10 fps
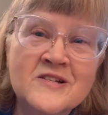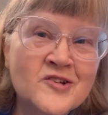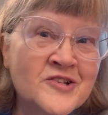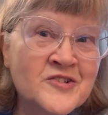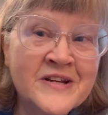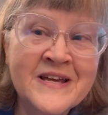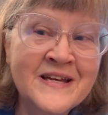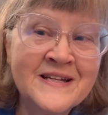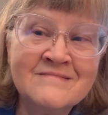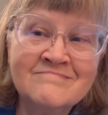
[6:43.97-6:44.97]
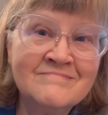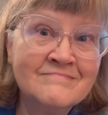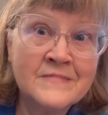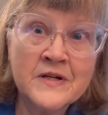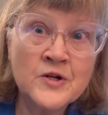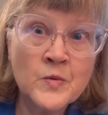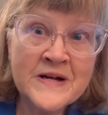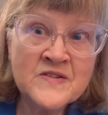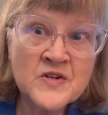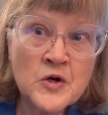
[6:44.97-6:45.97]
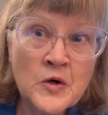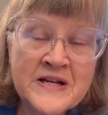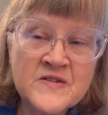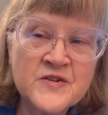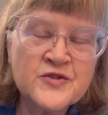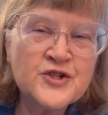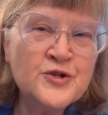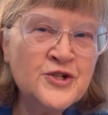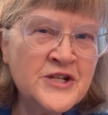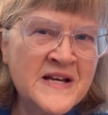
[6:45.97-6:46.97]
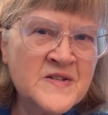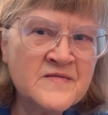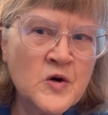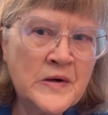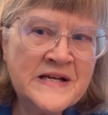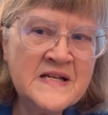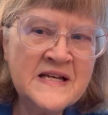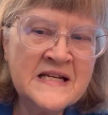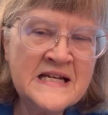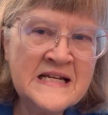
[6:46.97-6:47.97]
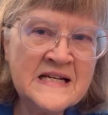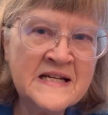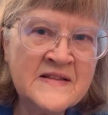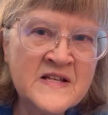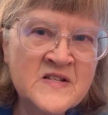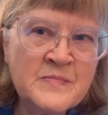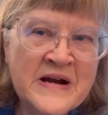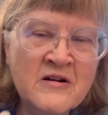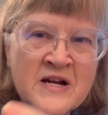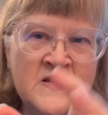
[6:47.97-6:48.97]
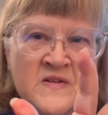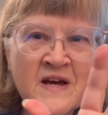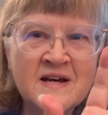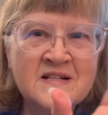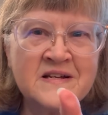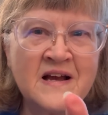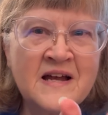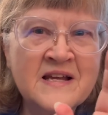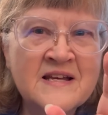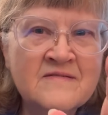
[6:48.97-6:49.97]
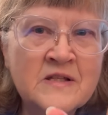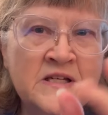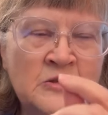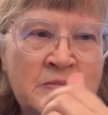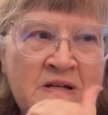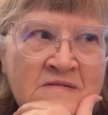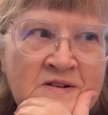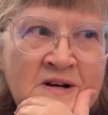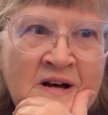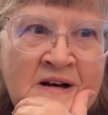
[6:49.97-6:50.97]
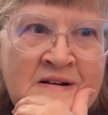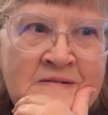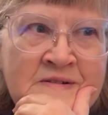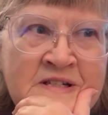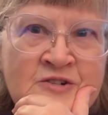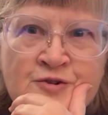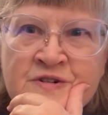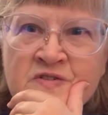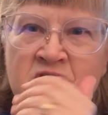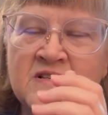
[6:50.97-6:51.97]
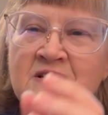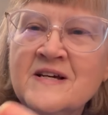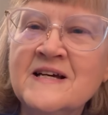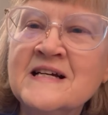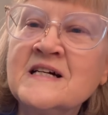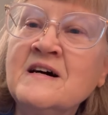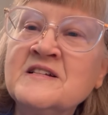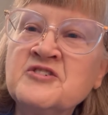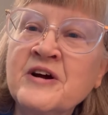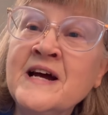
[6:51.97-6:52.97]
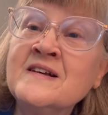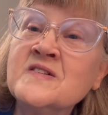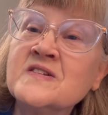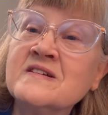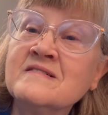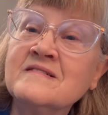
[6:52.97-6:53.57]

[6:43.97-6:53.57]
Just again, your reds and greens. There's 2 shades of green in these berries to kind of give a little bit of interest and contrast.